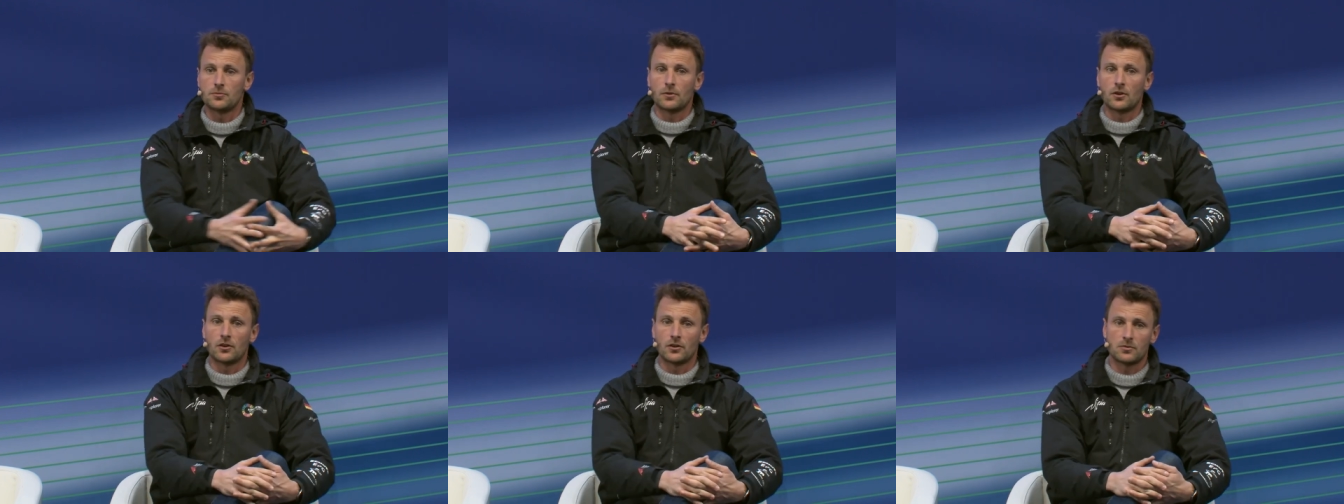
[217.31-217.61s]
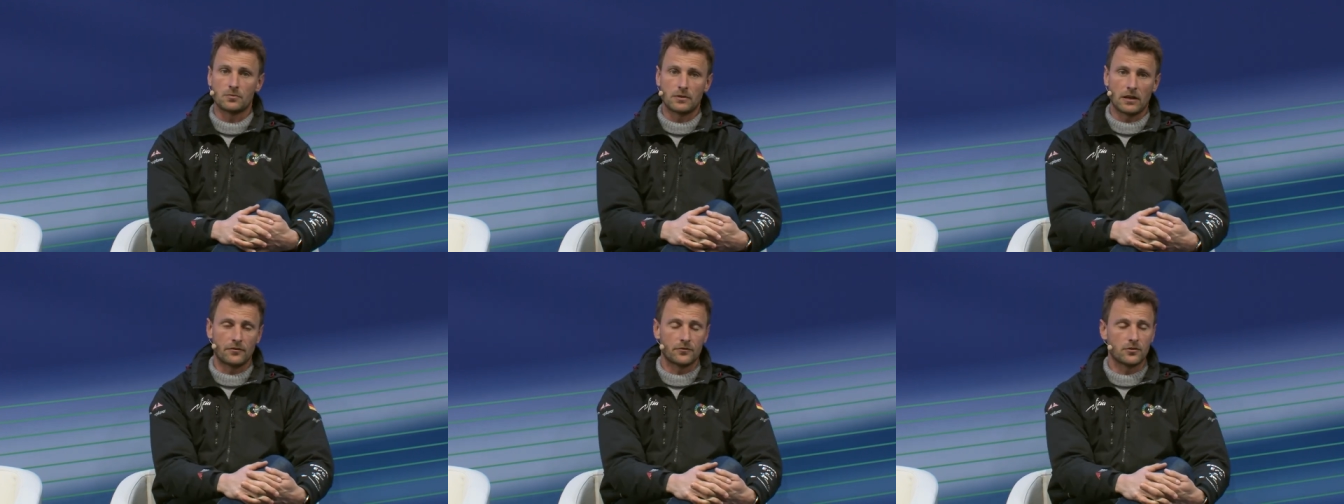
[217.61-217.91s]

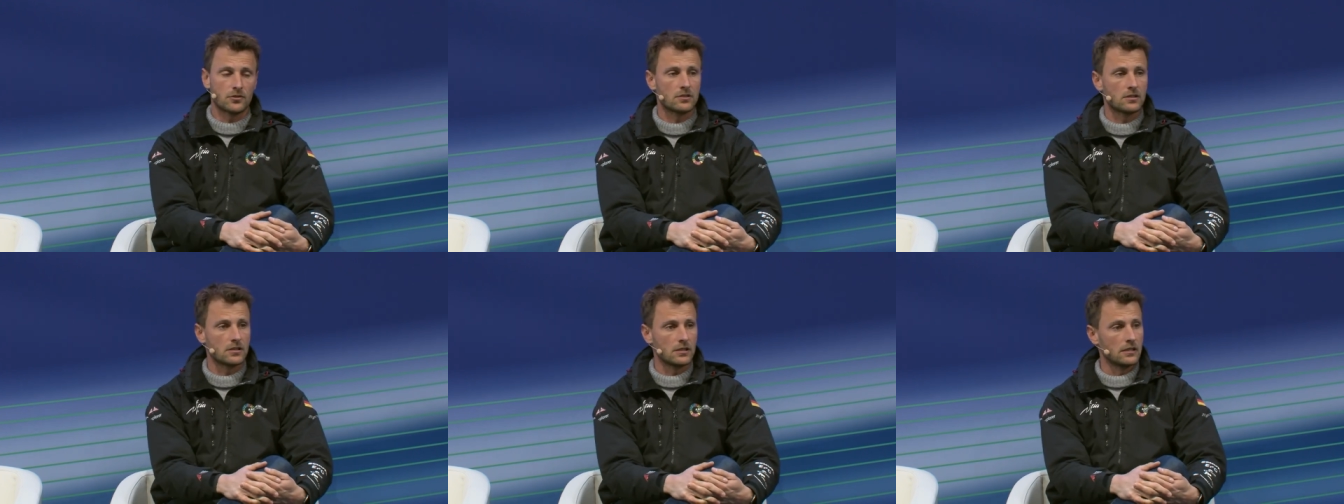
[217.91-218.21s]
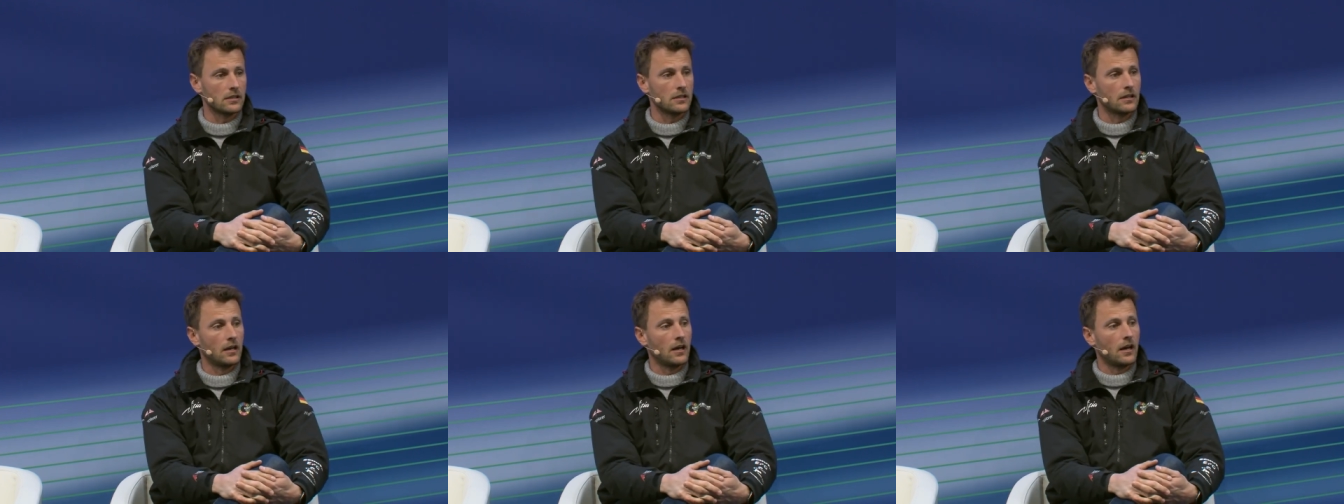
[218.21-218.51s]
because we have to
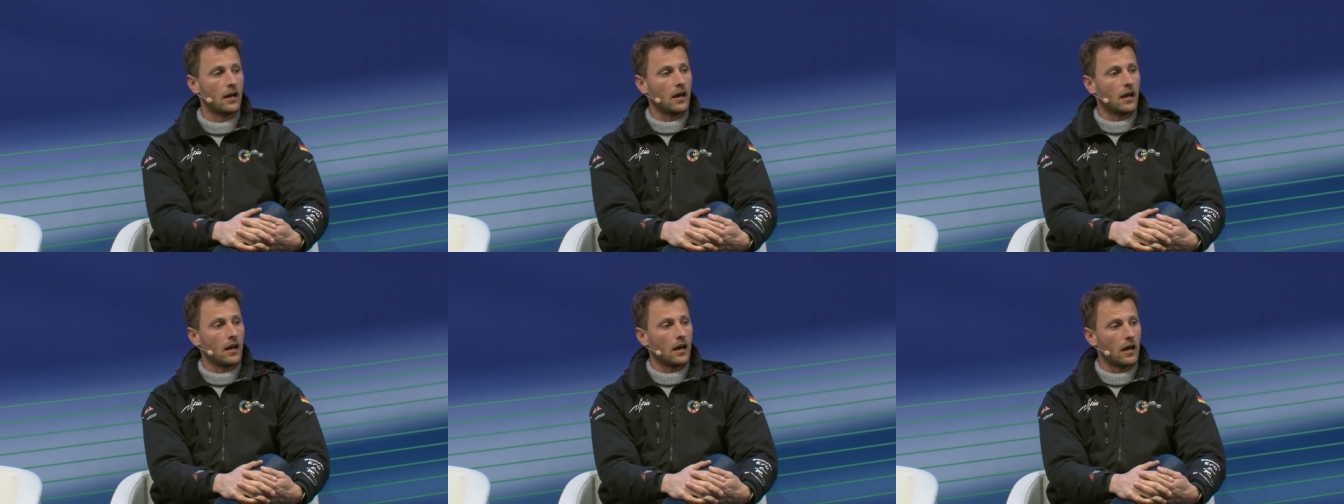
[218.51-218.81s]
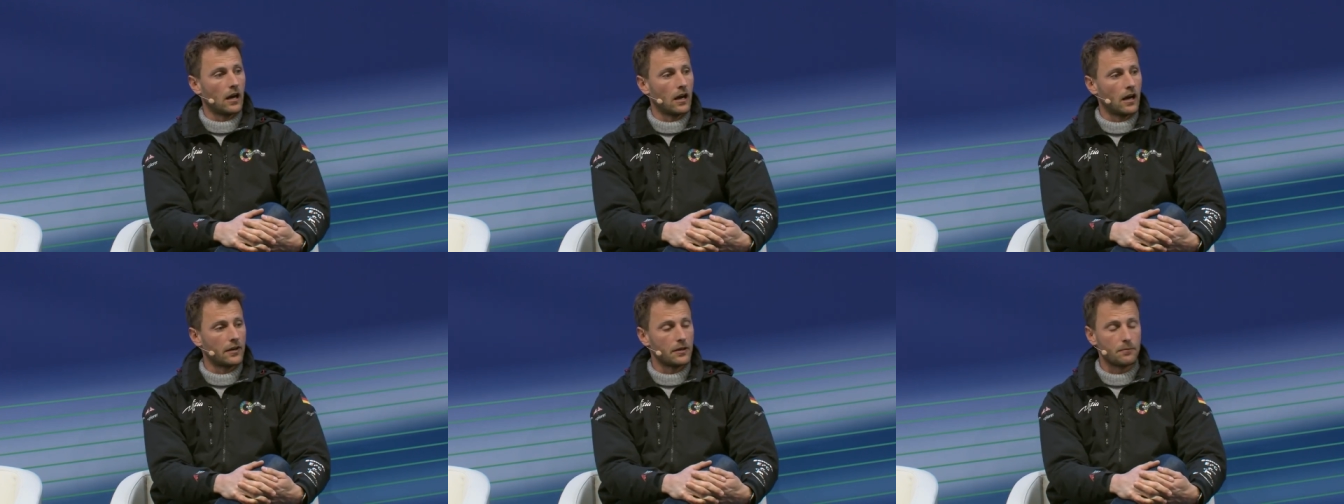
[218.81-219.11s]
see
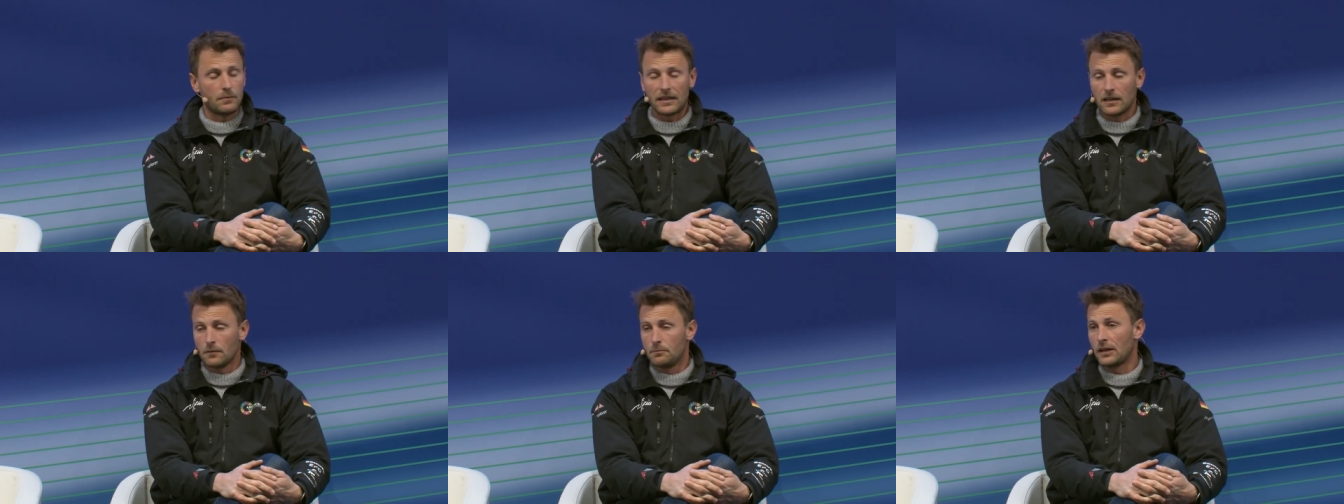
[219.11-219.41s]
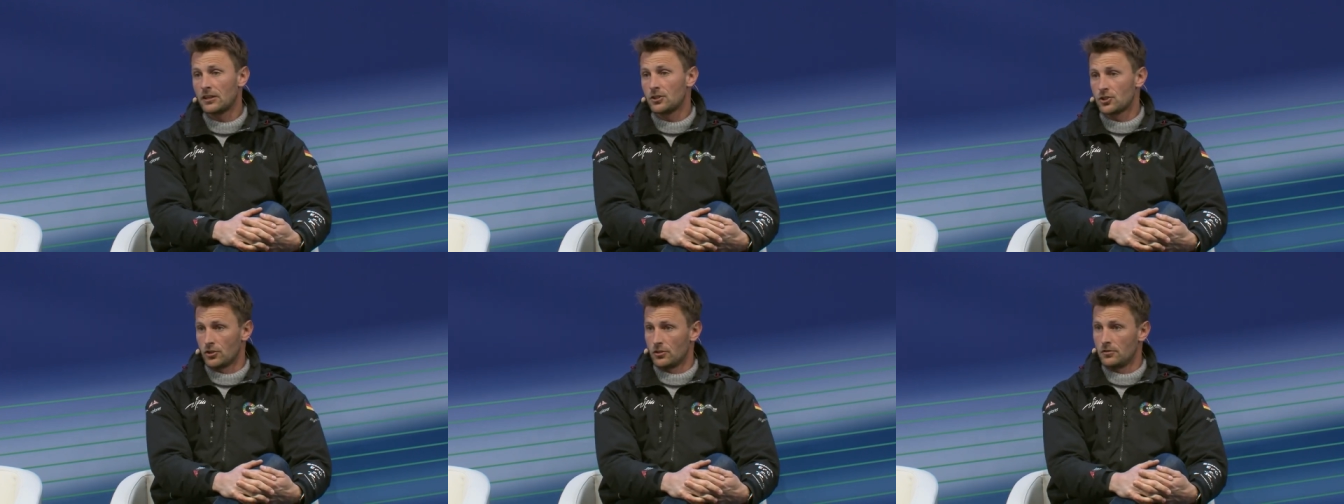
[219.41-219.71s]
the bigger
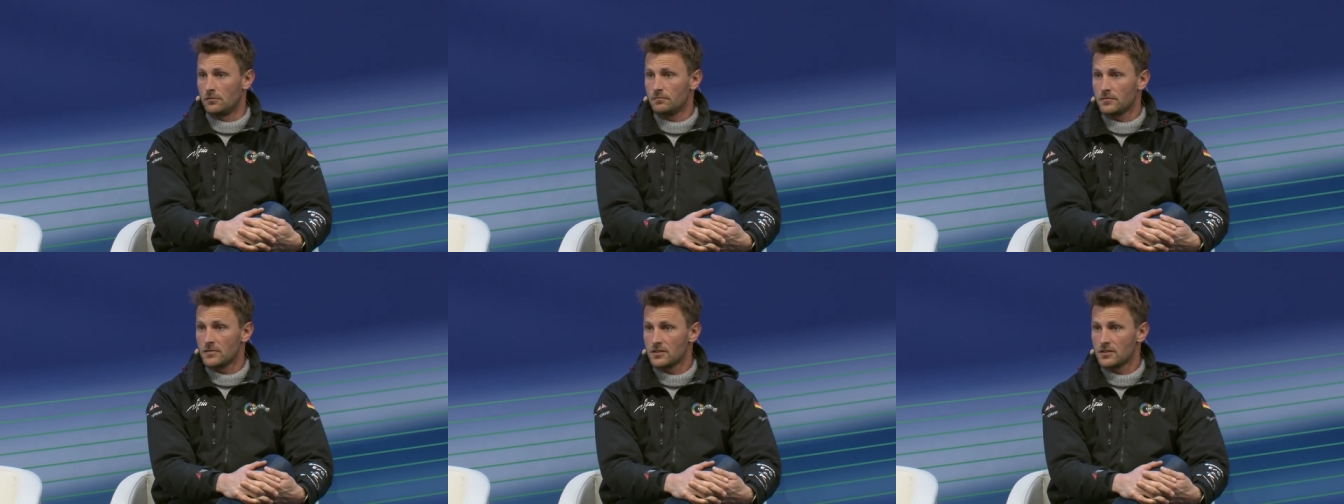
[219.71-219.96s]
picture.